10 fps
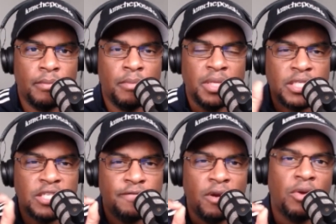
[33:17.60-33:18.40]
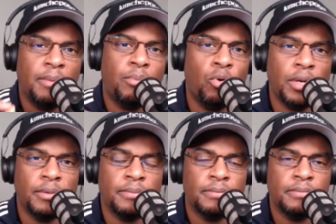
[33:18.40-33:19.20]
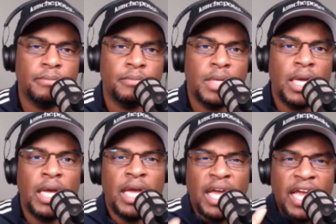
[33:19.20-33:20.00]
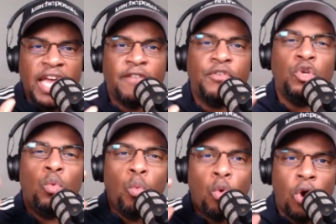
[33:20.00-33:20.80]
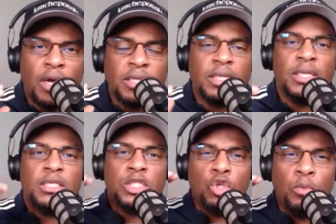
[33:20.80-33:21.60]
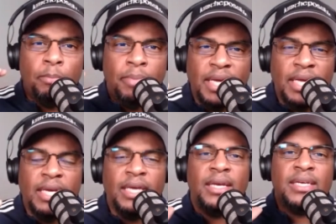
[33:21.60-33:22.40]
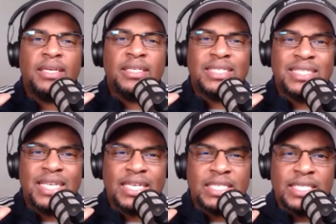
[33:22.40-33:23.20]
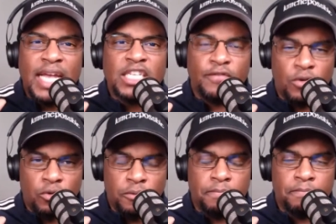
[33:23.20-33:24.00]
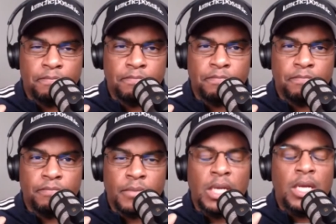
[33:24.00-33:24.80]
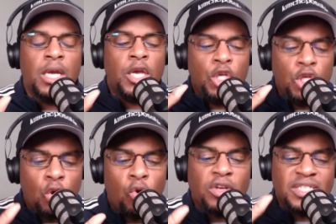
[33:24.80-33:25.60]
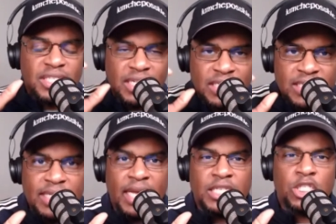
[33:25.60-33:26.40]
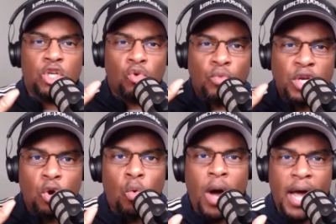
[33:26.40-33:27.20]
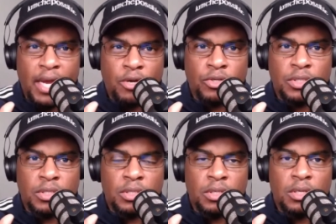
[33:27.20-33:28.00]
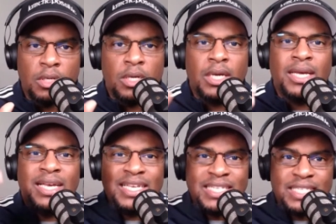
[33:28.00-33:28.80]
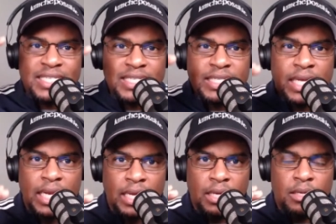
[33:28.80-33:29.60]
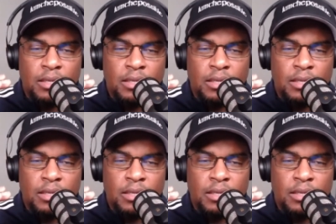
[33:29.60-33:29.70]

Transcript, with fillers: but this is very important. If you want to be successful, your success requires sitting.